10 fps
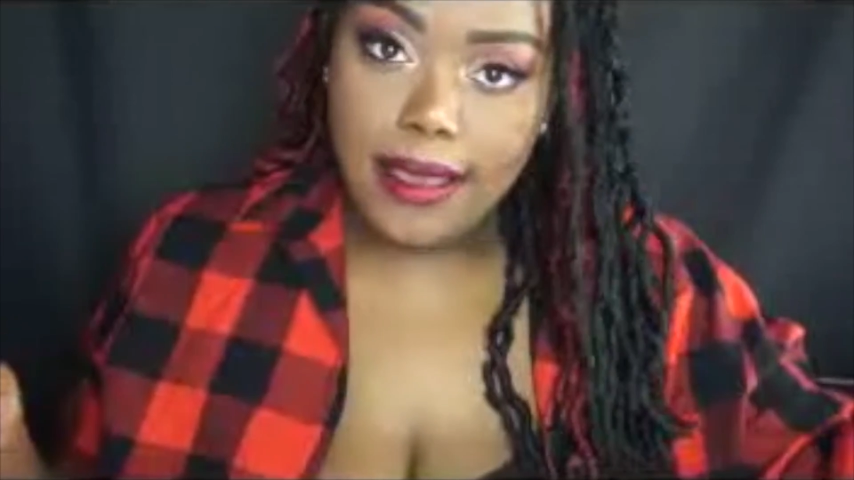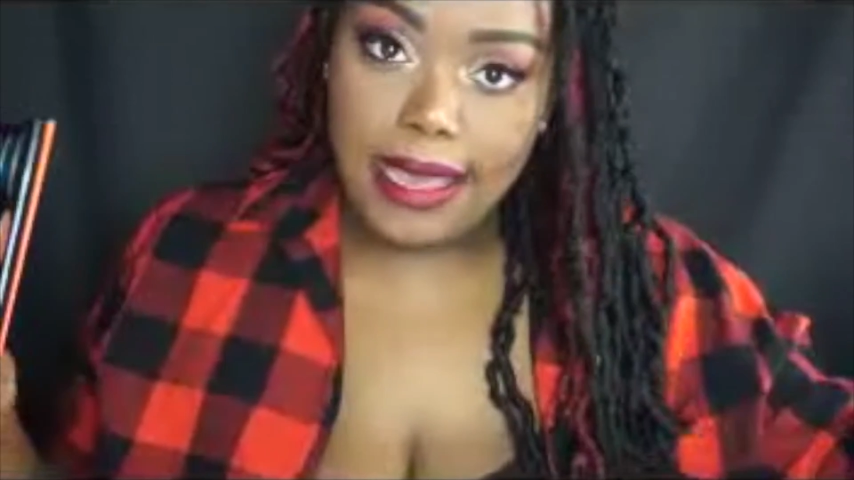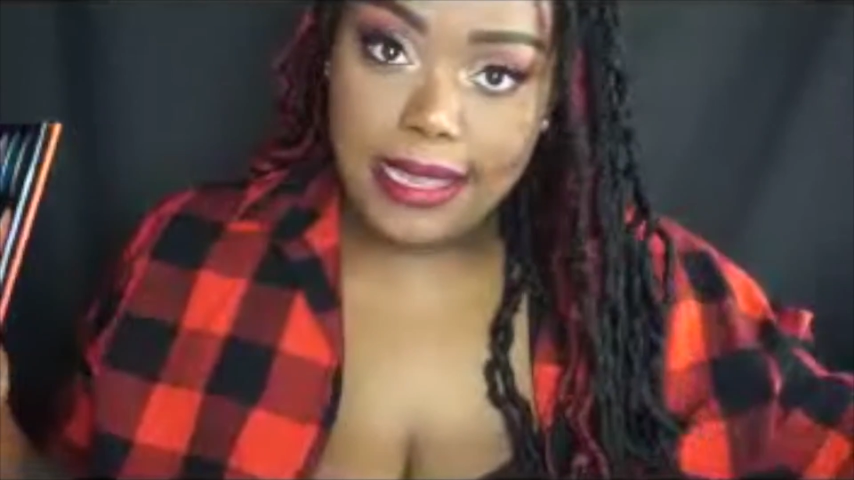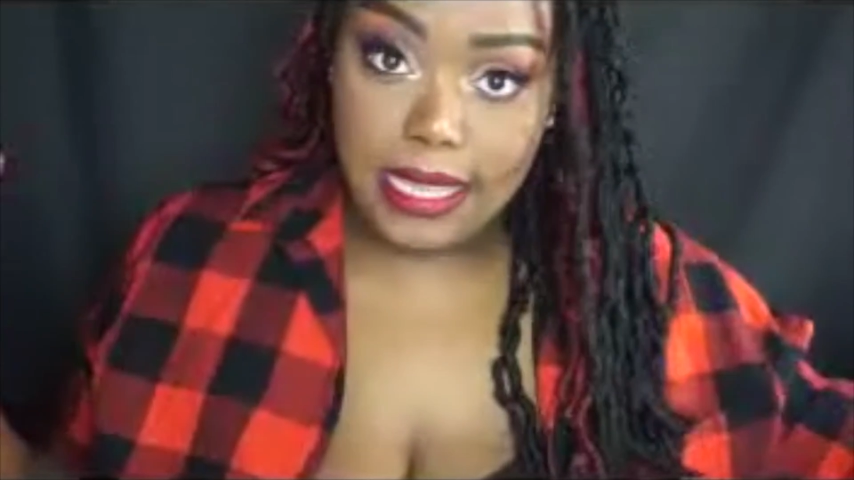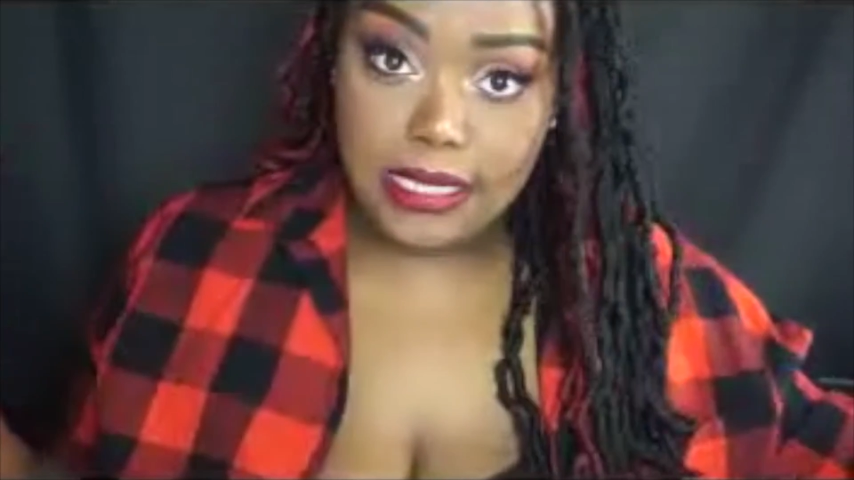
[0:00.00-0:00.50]

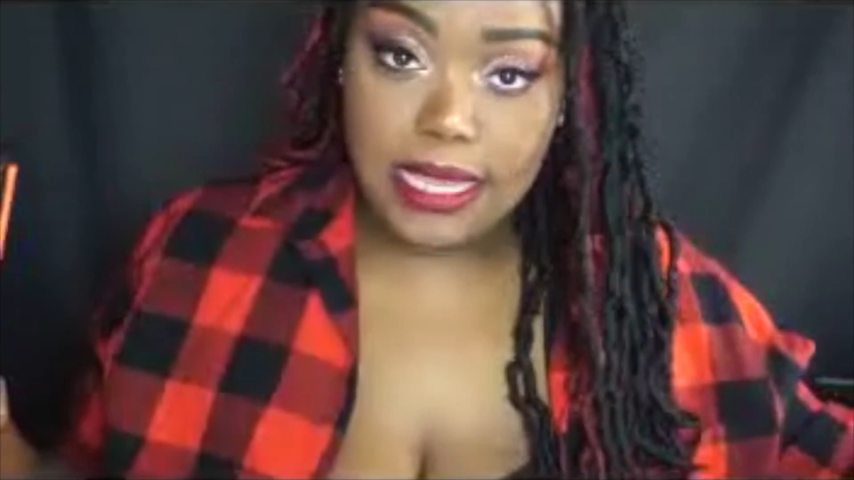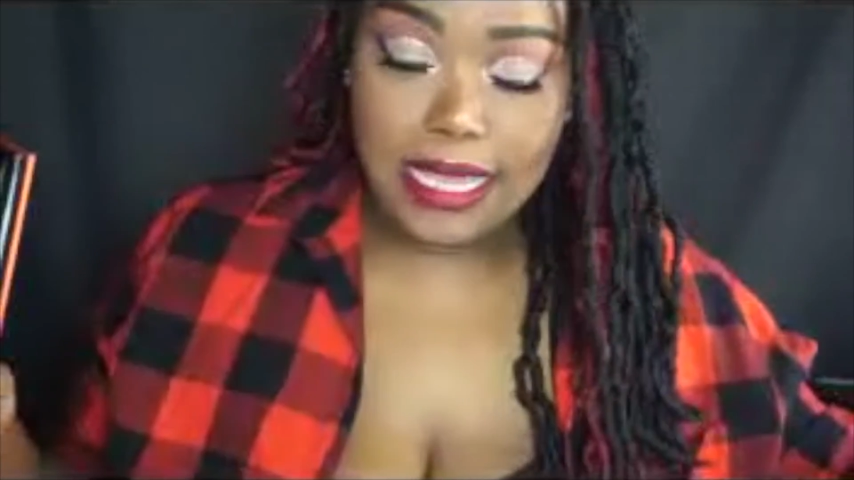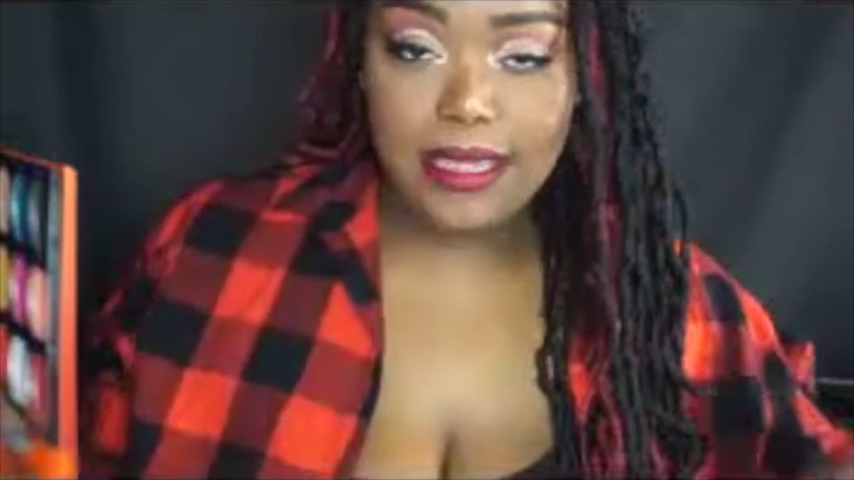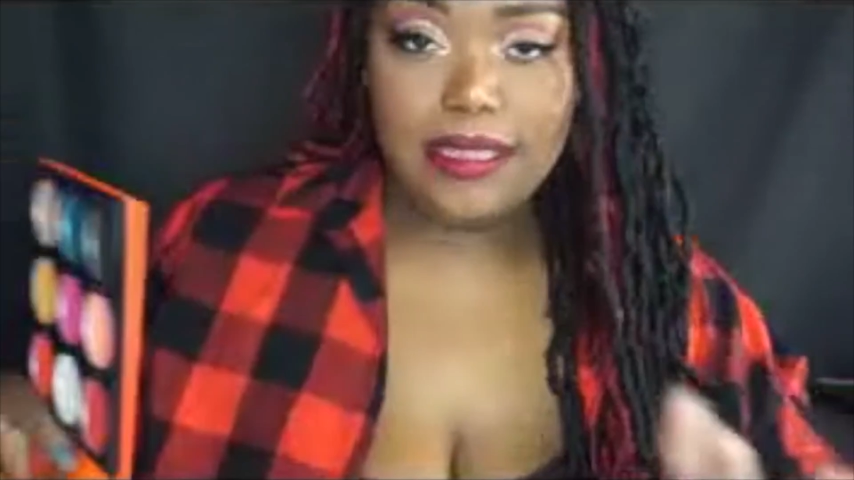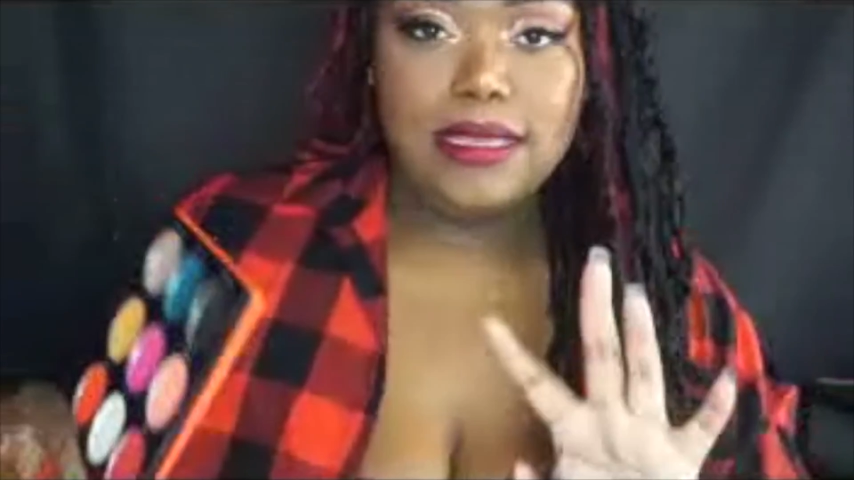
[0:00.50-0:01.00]
I guess I
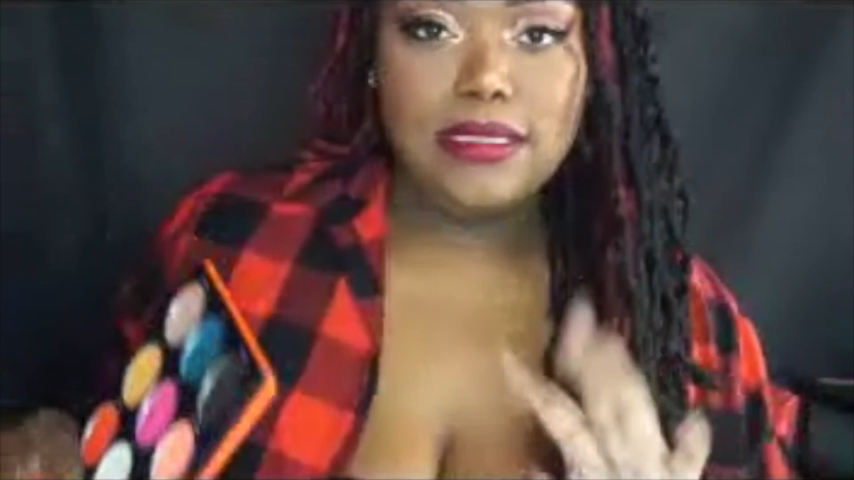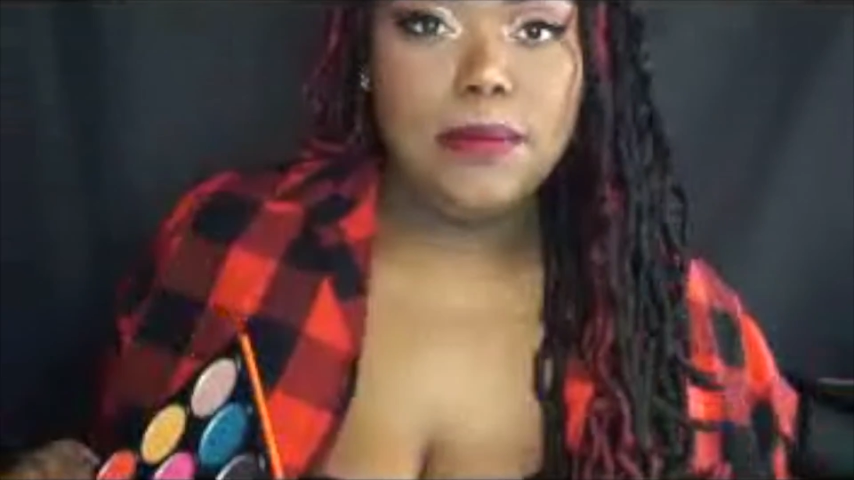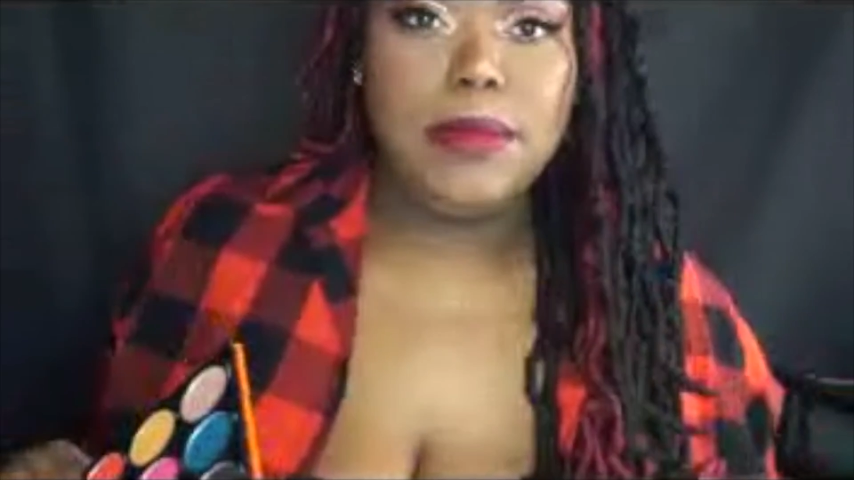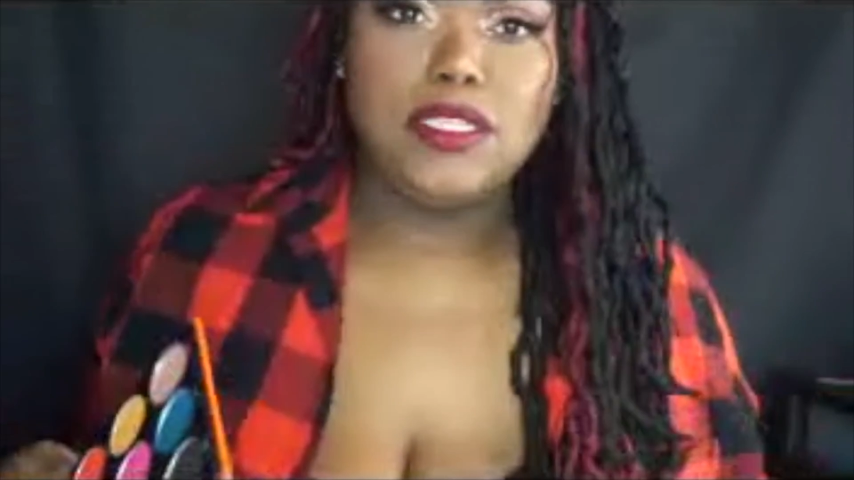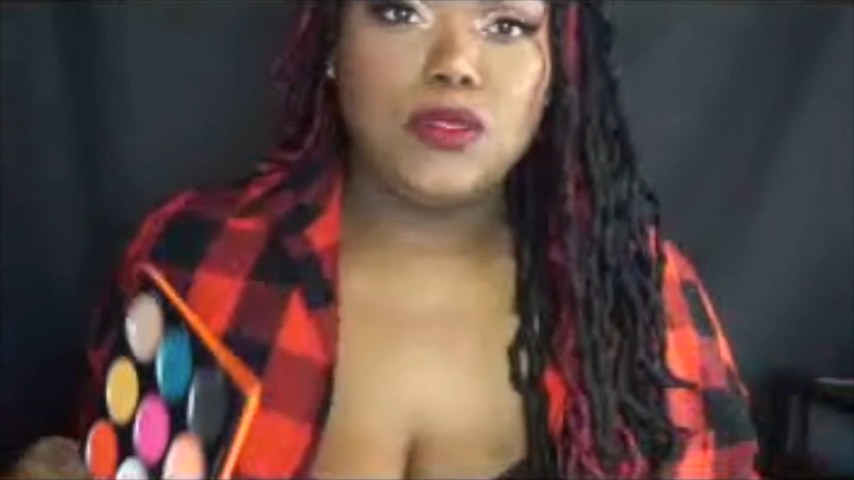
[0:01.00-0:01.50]
think that's the
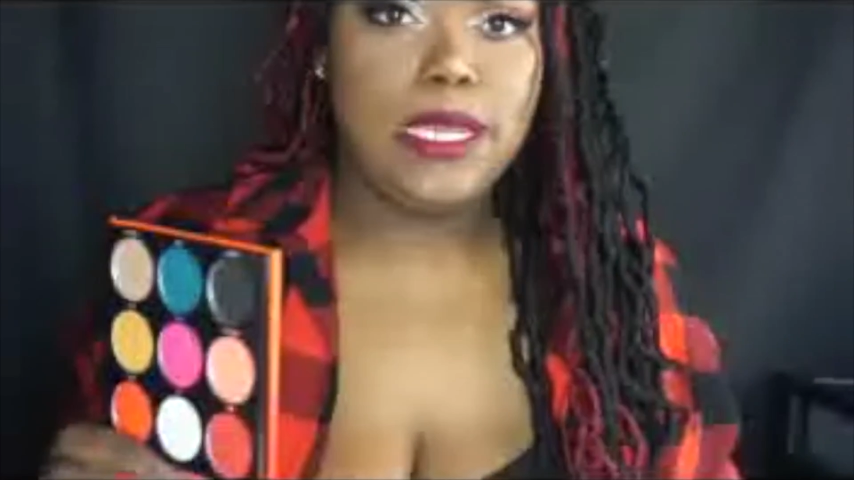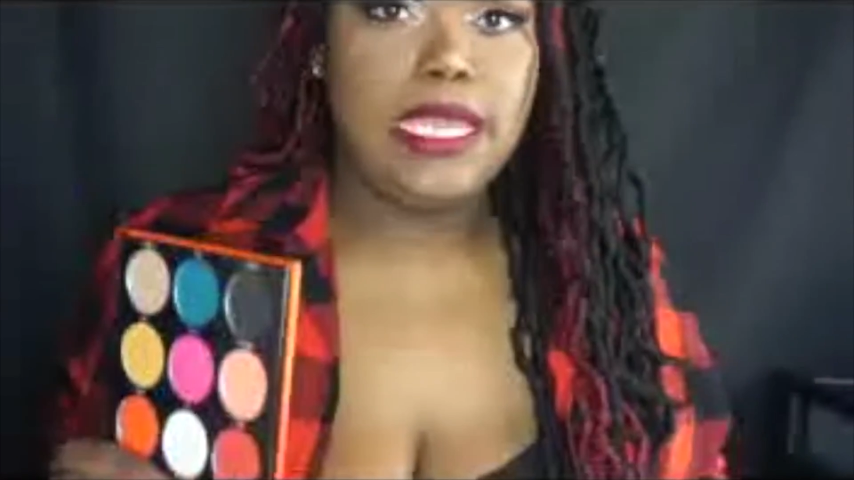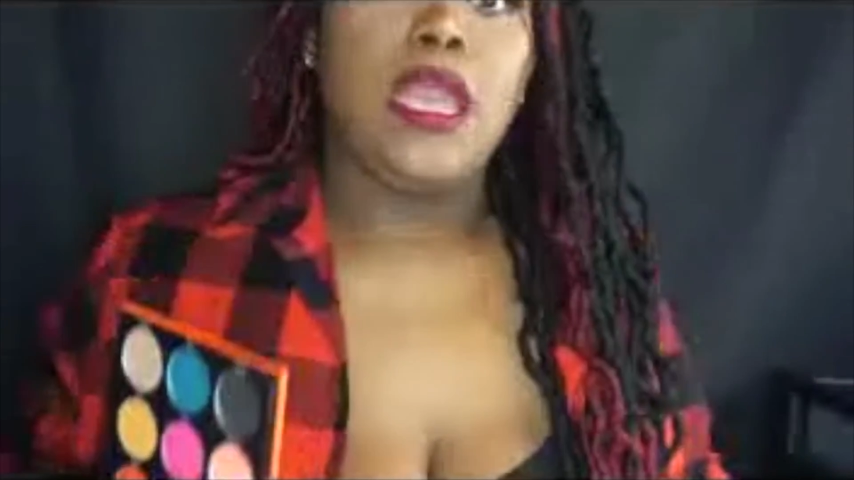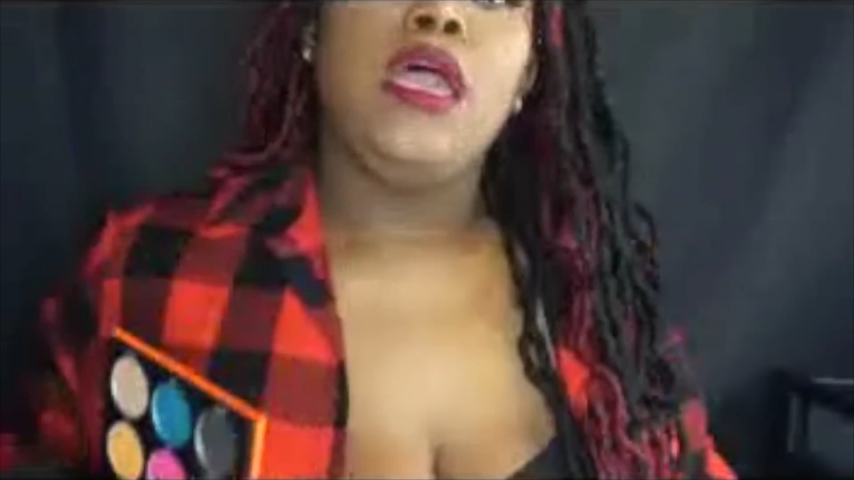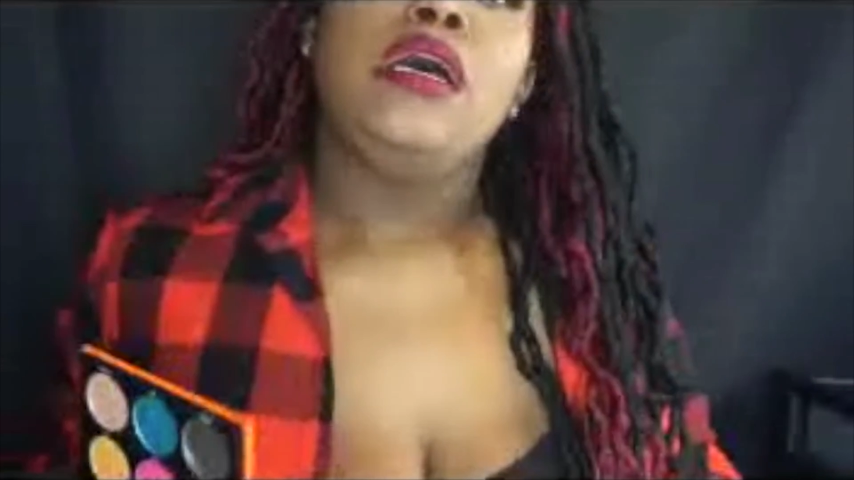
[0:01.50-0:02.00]
best
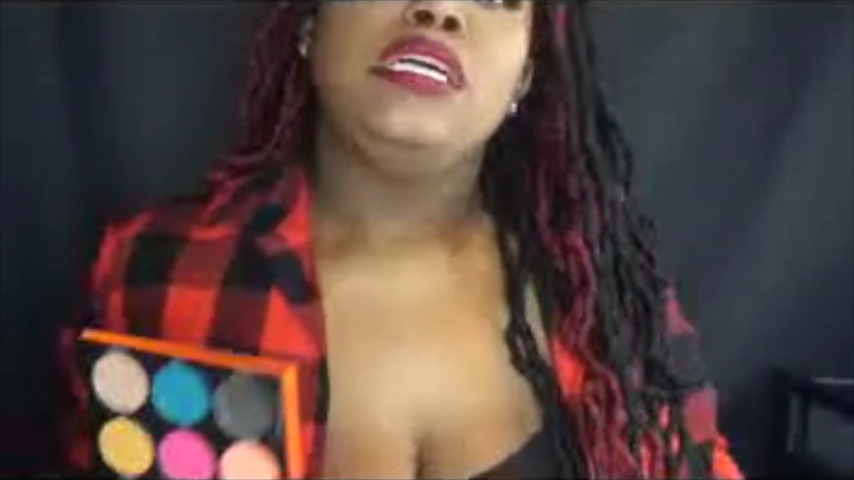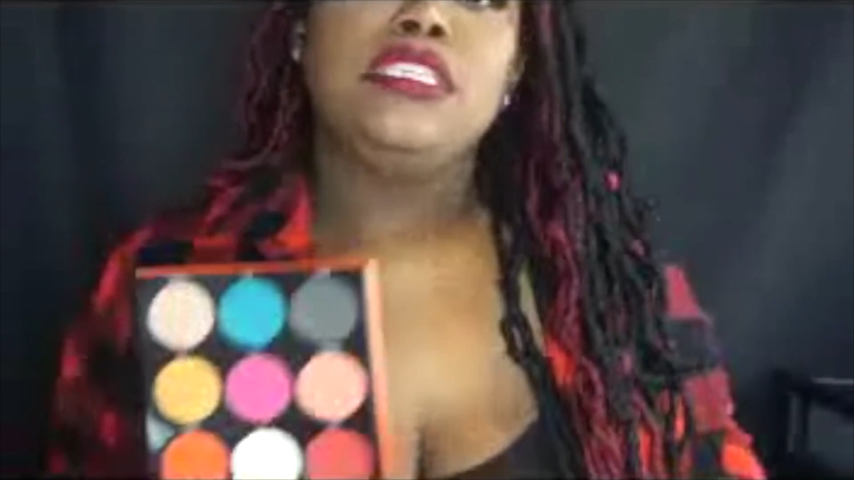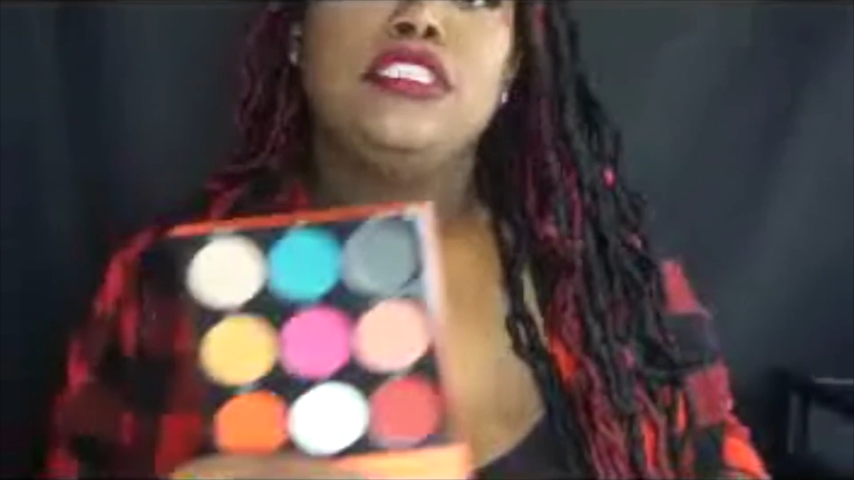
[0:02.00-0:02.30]
way to